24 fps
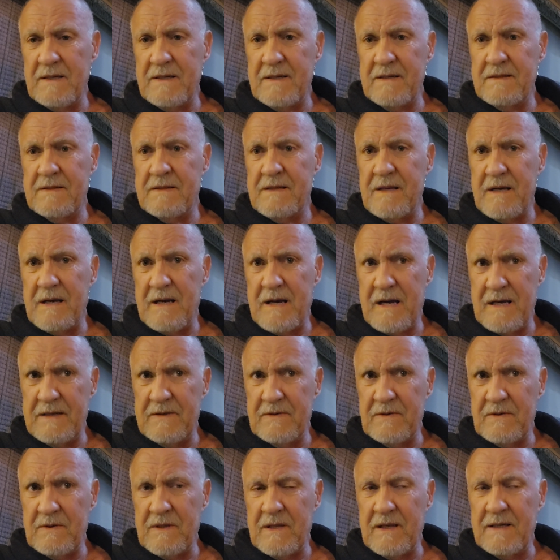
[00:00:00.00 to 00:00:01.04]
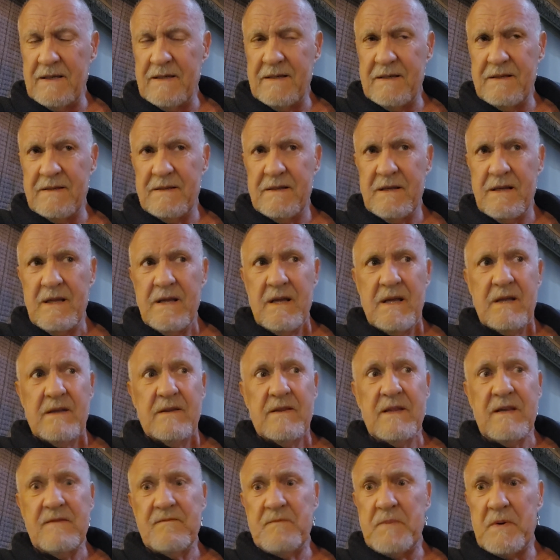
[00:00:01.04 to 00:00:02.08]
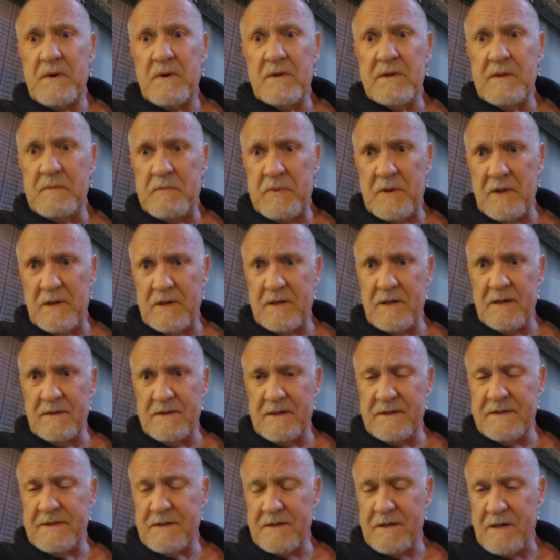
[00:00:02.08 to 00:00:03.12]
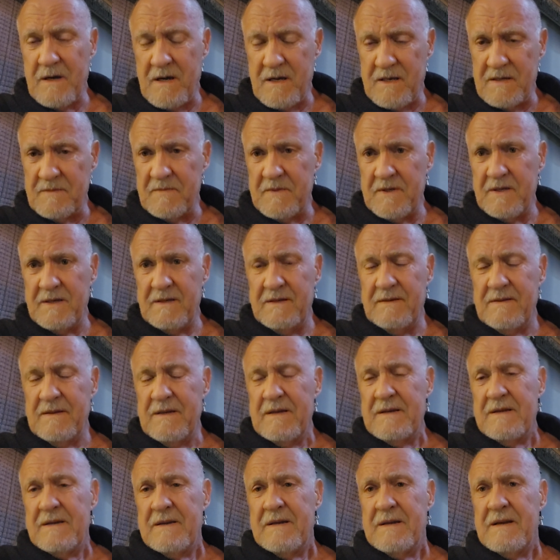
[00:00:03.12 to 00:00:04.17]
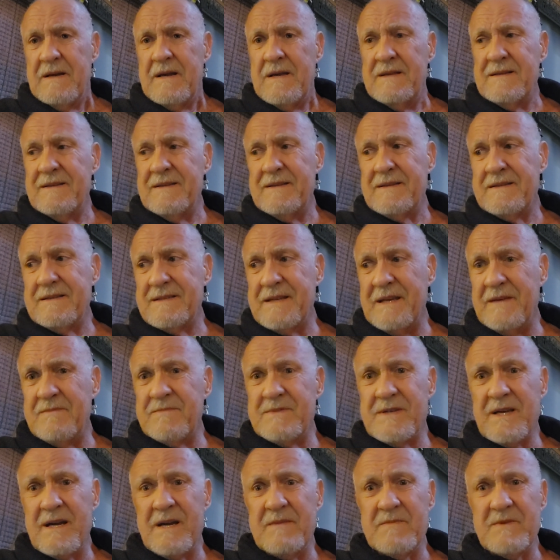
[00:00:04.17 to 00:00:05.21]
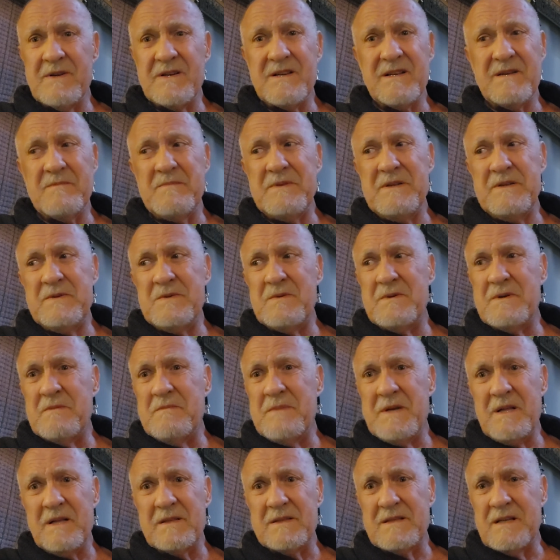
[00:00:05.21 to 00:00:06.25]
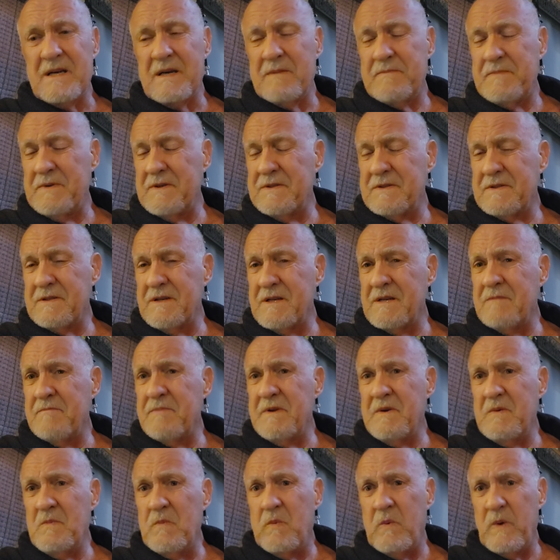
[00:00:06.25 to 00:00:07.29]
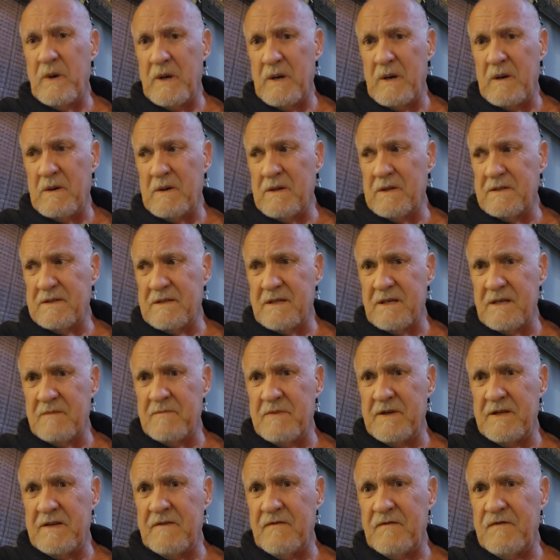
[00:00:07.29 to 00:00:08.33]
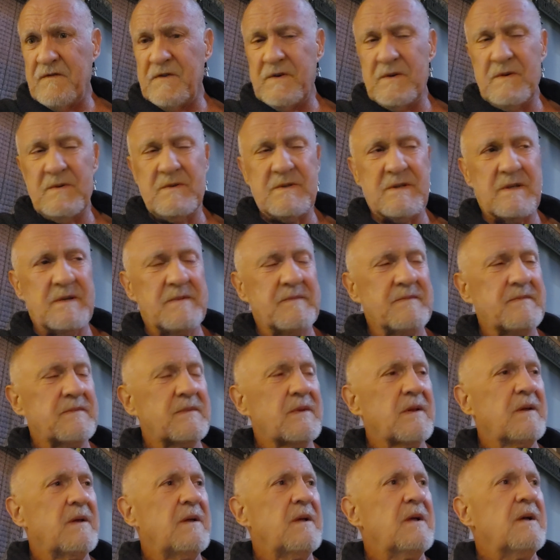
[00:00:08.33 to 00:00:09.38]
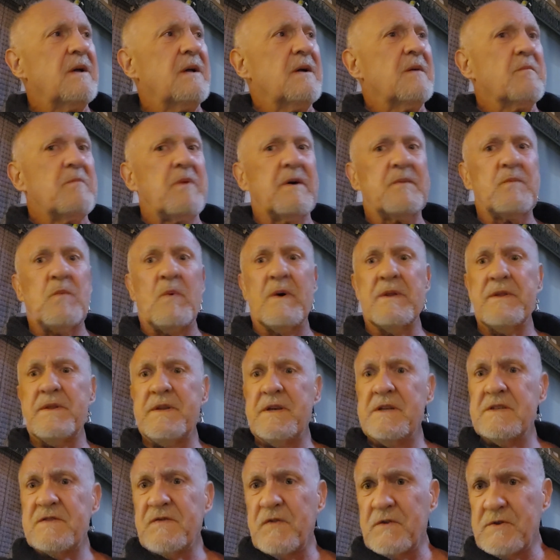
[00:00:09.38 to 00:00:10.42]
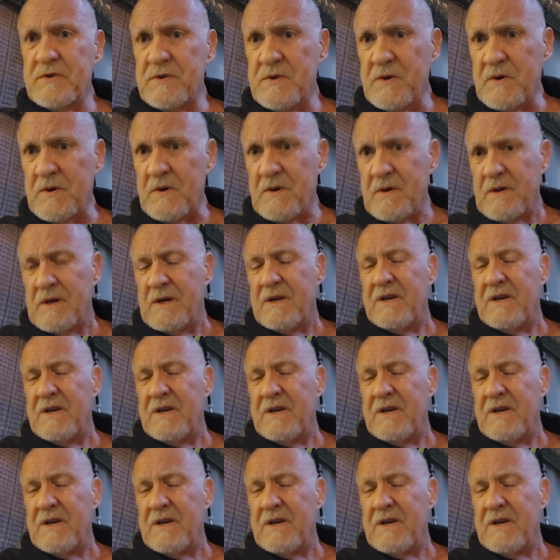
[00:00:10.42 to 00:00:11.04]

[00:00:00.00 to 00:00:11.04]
it. I don't like it. They pulled the plug on this economy. And at the same time, they're going to be doing a melt up. It's going to be weird. It's going to be confusing. But one thing's for sure.